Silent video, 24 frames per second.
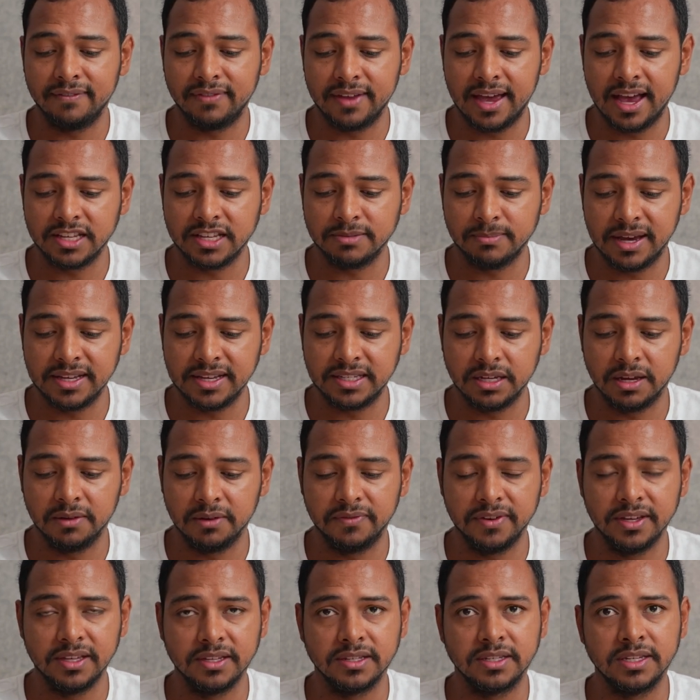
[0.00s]
to ask
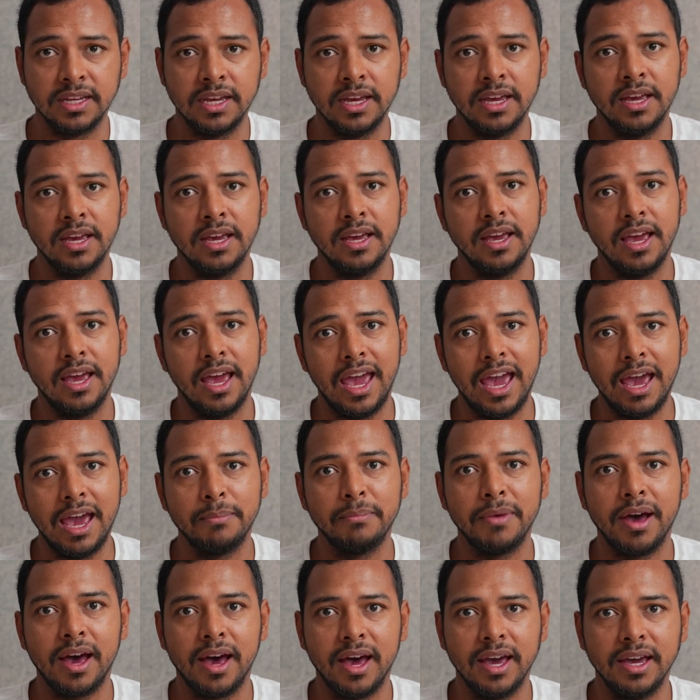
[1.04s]
myself is,
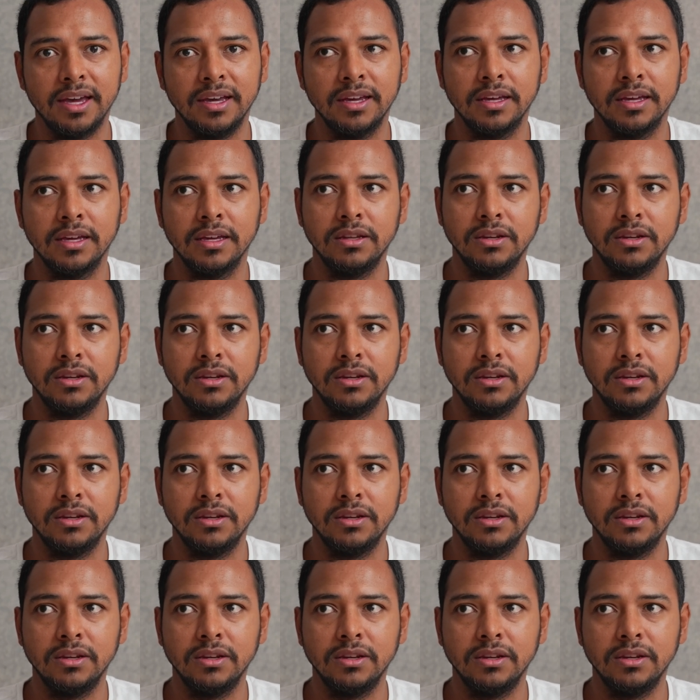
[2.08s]
am I